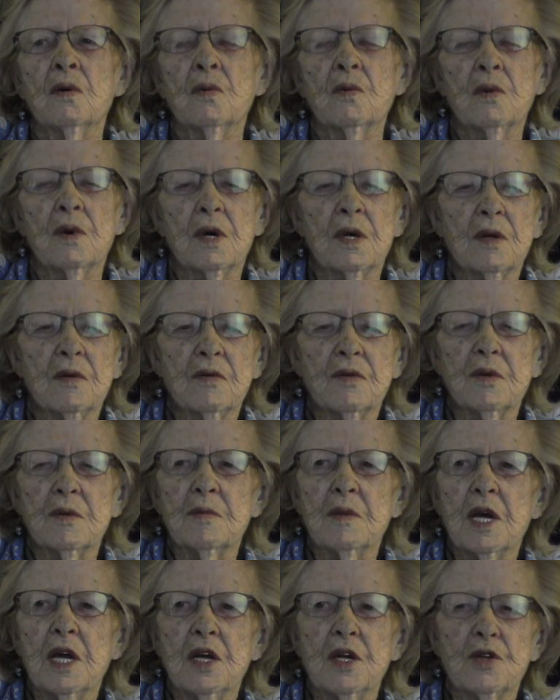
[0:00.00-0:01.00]
One of the
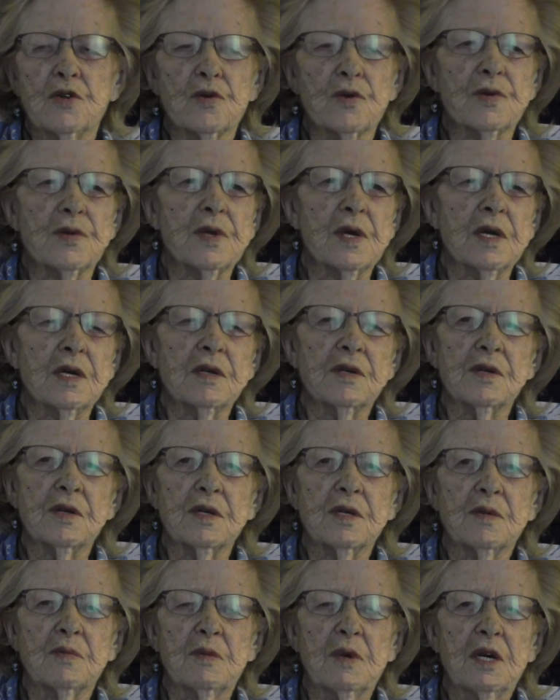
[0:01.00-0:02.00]
major things
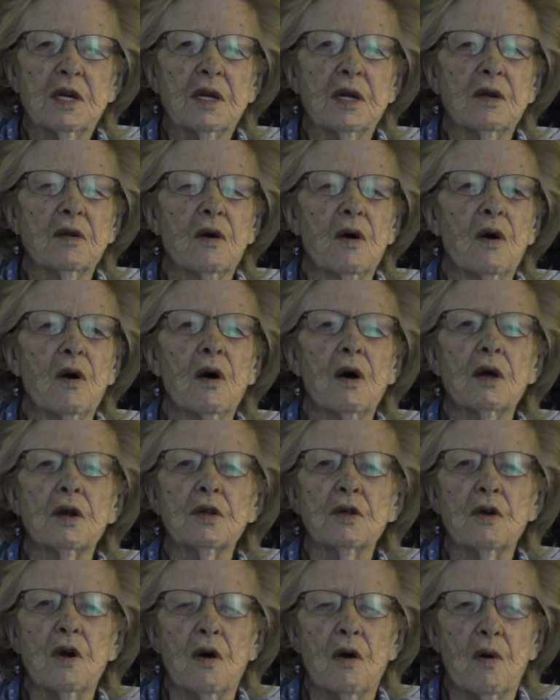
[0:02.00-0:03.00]
that's been an
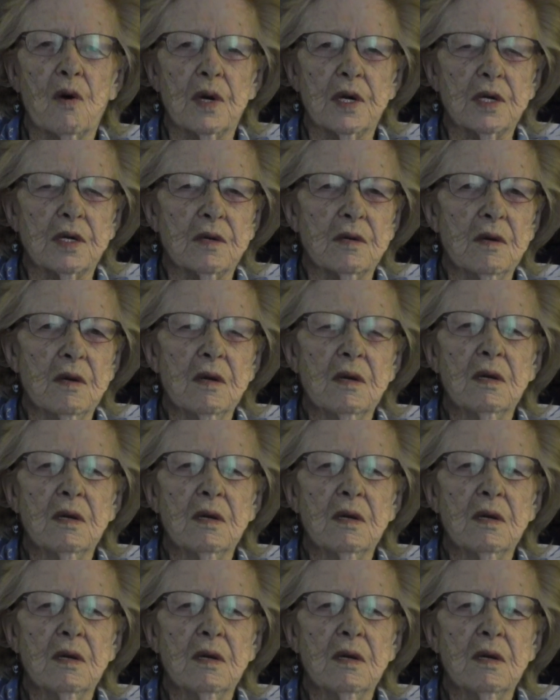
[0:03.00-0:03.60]
ongoing